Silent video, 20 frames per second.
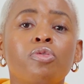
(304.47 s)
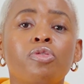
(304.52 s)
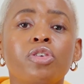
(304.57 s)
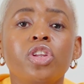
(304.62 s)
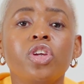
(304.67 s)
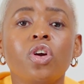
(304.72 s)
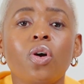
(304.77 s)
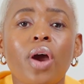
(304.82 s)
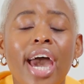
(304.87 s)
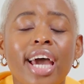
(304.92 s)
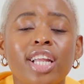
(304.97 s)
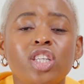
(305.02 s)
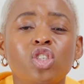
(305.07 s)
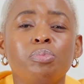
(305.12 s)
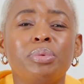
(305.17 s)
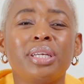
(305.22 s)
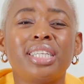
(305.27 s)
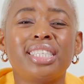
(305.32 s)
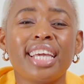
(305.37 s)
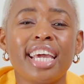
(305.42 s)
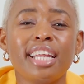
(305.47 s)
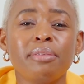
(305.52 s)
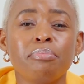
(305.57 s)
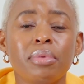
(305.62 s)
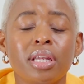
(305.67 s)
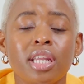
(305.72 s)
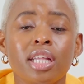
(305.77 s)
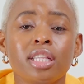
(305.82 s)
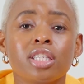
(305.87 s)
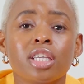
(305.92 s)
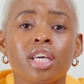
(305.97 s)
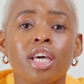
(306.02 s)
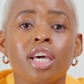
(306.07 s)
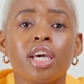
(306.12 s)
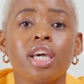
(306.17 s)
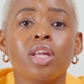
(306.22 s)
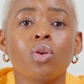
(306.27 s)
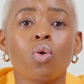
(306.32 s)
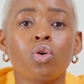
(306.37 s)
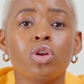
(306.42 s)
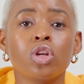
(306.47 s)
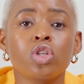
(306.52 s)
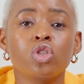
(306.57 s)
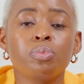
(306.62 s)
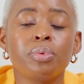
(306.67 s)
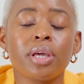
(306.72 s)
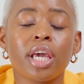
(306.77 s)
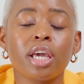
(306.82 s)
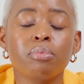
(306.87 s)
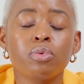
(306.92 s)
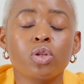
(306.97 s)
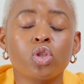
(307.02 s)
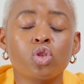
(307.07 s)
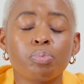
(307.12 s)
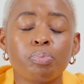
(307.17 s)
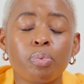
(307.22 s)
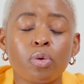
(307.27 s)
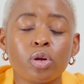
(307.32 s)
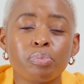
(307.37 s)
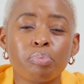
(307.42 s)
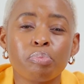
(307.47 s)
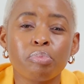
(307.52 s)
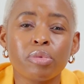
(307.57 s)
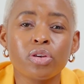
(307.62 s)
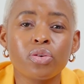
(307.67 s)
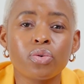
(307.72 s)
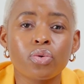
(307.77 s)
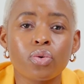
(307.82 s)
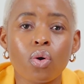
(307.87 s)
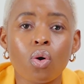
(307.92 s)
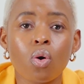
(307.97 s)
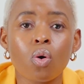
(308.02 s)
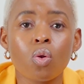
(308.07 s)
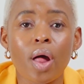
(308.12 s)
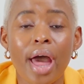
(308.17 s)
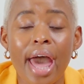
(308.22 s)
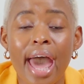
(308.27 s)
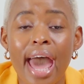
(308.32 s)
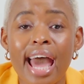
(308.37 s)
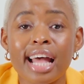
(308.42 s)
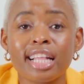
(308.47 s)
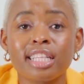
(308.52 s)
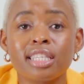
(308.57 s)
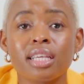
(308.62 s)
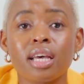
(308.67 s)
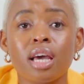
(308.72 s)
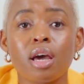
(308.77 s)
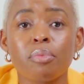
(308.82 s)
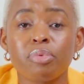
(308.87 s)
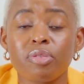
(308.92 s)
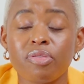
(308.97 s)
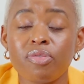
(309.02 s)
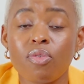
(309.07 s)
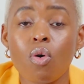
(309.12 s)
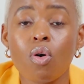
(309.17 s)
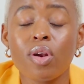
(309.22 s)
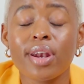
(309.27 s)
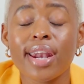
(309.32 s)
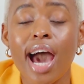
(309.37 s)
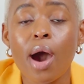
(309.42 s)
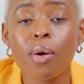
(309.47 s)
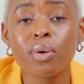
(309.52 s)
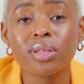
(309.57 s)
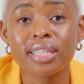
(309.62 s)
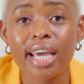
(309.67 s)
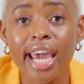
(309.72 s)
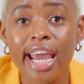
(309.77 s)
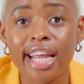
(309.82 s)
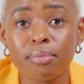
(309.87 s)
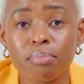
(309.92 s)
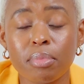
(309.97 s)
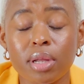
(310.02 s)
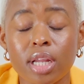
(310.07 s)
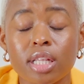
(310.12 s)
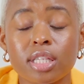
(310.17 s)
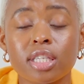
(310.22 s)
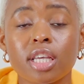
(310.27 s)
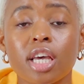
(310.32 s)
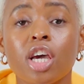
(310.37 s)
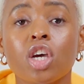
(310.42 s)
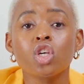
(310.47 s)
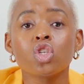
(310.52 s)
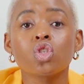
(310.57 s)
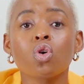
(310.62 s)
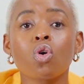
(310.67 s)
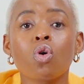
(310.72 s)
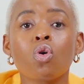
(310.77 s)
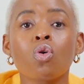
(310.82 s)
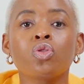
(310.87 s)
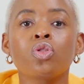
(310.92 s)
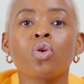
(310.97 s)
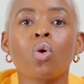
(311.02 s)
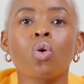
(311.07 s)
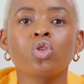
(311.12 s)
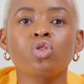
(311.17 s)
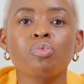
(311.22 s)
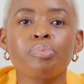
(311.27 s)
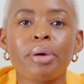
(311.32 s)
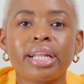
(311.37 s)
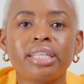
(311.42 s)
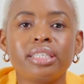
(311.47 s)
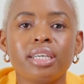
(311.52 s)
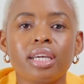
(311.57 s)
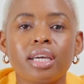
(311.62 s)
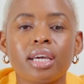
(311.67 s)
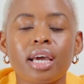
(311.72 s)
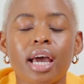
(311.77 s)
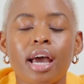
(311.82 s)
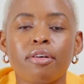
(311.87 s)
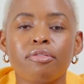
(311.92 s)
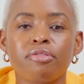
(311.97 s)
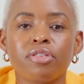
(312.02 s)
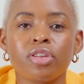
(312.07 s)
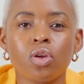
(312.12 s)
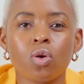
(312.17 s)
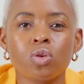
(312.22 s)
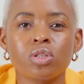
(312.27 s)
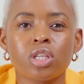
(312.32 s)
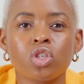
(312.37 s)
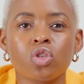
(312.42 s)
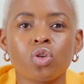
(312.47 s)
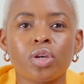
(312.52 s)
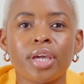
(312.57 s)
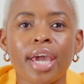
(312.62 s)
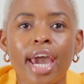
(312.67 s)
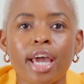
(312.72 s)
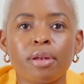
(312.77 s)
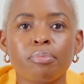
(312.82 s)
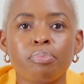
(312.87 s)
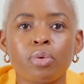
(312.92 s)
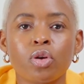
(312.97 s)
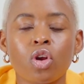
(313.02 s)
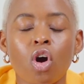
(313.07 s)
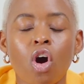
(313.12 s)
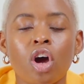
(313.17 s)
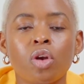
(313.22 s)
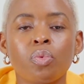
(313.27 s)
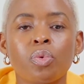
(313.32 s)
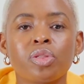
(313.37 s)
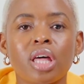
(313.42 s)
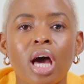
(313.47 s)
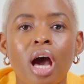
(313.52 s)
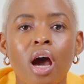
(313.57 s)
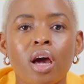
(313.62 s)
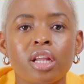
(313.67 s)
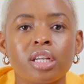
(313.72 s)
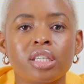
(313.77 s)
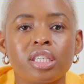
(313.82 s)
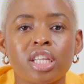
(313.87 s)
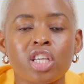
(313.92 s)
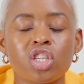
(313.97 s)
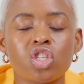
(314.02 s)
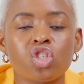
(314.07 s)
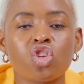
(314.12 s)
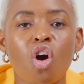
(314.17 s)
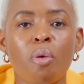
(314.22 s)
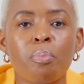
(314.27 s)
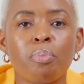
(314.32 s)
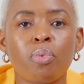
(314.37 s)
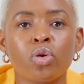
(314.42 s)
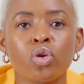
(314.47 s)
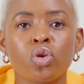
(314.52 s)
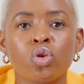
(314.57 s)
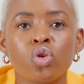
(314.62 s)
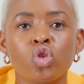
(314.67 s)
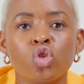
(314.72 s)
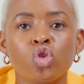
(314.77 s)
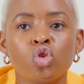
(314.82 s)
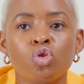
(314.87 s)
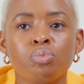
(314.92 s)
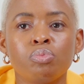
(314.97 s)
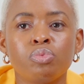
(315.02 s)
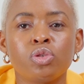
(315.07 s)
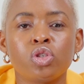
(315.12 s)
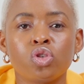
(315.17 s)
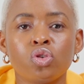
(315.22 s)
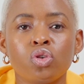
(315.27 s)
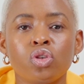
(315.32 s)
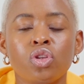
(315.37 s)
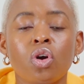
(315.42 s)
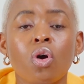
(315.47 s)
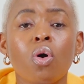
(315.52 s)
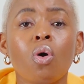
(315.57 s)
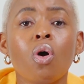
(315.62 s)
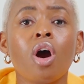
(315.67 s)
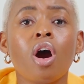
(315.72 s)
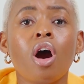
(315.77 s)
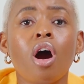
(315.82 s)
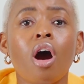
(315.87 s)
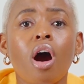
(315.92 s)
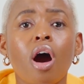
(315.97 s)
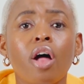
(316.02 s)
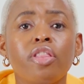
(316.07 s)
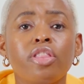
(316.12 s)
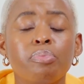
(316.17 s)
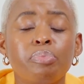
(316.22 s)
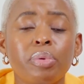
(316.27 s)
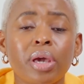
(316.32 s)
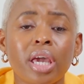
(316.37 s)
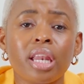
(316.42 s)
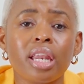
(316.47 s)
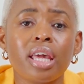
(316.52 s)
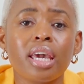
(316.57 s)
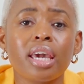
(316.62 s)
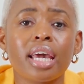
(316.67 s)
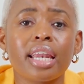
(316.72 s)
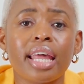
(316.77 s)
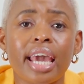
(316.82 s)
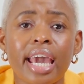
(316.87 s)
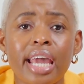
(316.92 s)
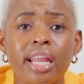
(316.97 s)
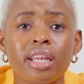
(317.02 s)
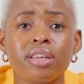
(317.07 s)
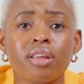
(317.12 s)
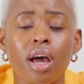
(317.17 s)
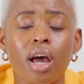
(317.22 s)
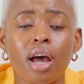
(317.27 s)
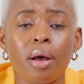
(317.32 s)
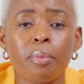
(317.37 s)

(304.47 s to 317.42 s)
video had to be 10 minutes in order to be able to put mid-roll ads. Before, now it's 8 minutes. So the automatic videos that you can put on without a desktop or YouTube Studio are the beginning and end